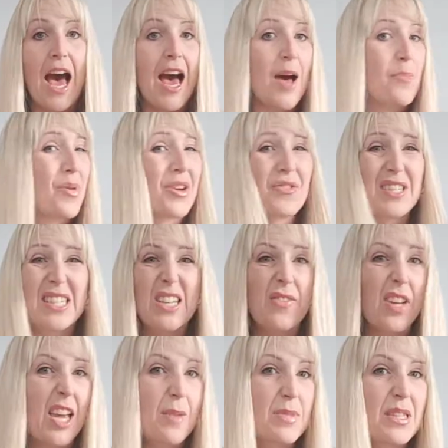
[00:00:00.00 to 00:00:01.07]
breakfast never
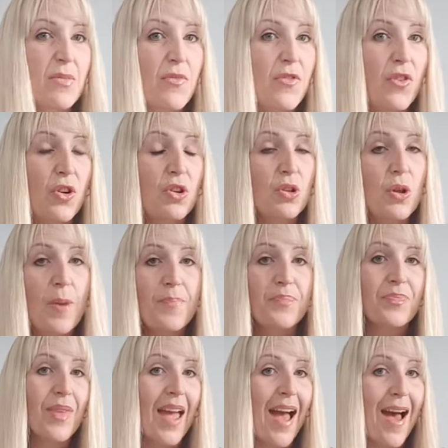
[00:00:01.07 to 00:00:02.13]
keeps them full,
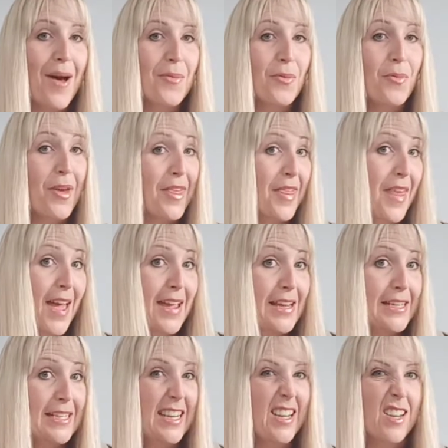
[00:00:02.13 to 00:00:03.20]
whether they're
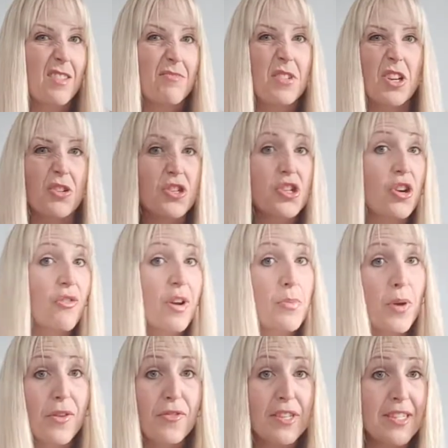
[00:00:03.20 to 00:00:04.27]
eating sugary
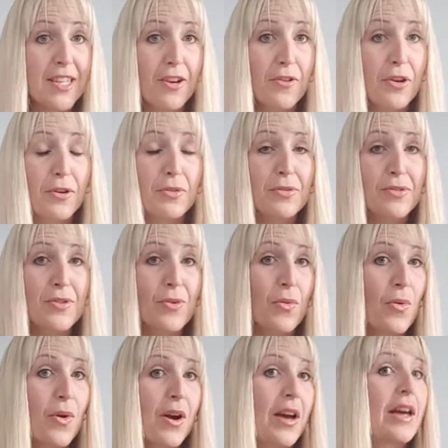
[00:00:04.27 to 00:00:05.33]
breakfast cereals or